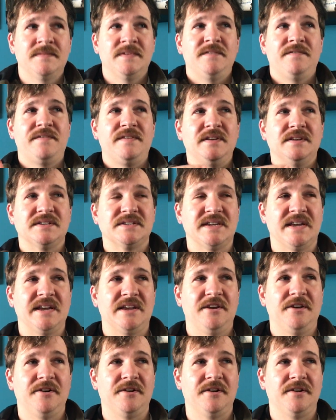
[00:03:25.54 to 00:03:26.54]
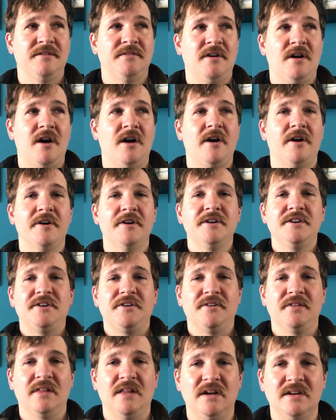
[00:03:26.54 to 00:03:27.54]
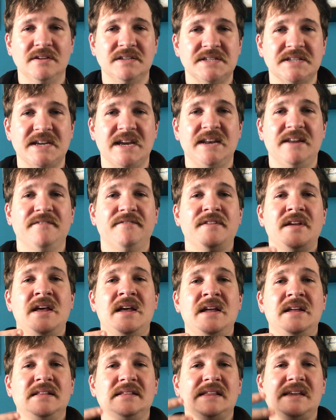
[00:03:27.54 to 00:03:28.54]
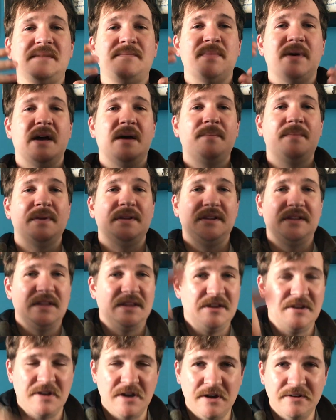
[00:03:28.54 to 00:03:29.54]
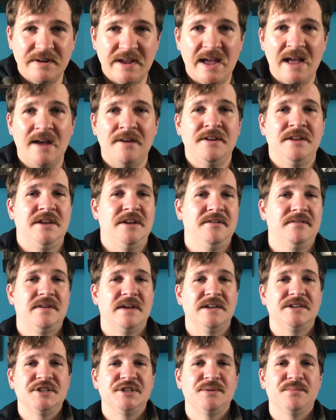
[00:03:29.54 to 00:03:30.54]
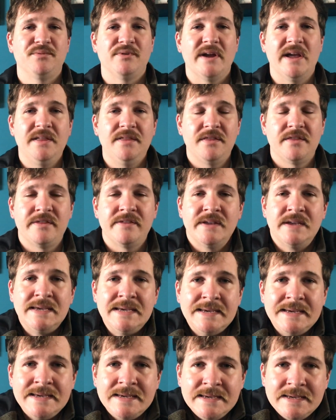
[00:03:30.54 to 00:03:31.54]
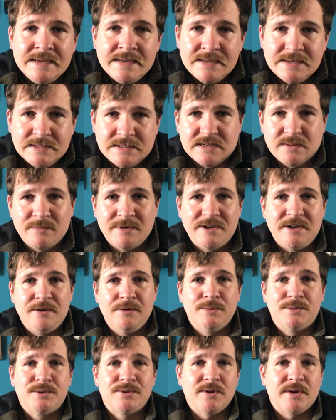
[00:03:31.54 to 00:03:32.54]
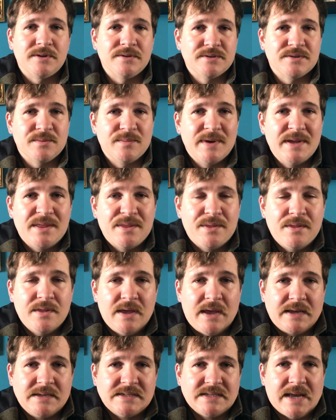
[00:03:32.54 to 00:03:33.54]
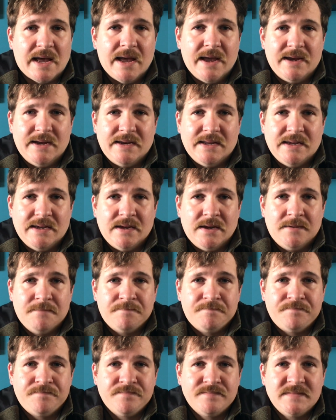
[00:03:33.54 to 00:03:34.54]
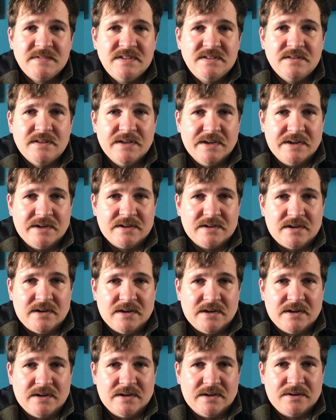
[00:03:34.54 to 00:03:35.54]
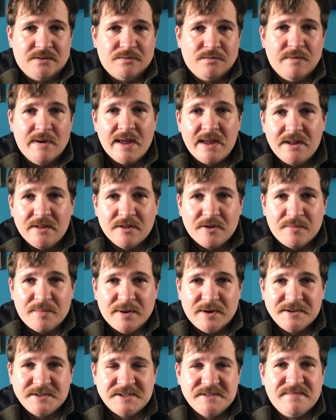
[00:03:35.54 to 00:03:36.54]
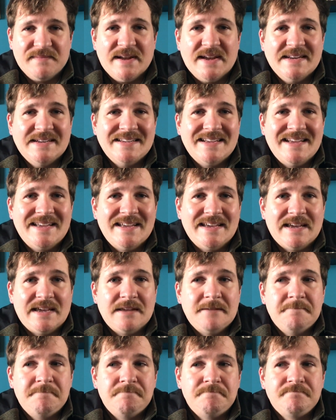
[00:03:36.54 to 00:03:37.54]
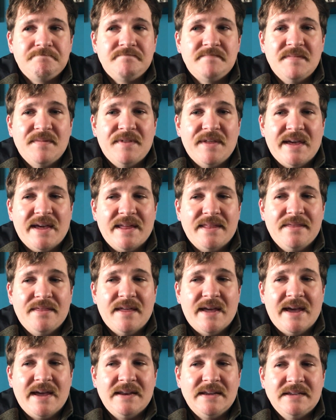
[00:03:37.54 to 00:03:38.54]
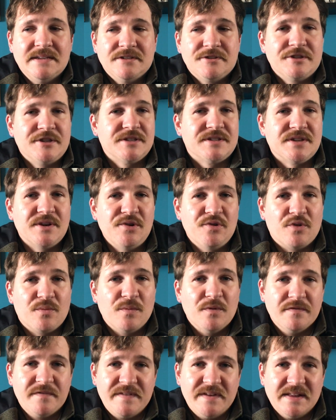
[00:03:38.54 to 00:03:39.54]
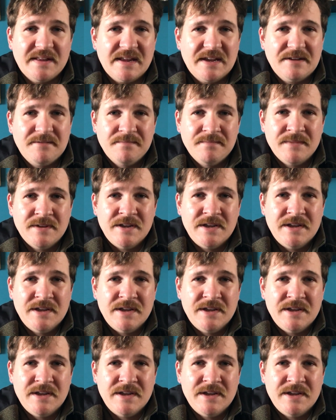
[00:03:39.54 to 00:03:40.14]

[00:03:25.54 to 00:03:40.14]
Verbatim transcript: it feels like your heart and your lungs kind of leap up and then you go down and you catch your breath. As someone who struggles with anxiety, there are regular parts of my day that that is just a normal feeling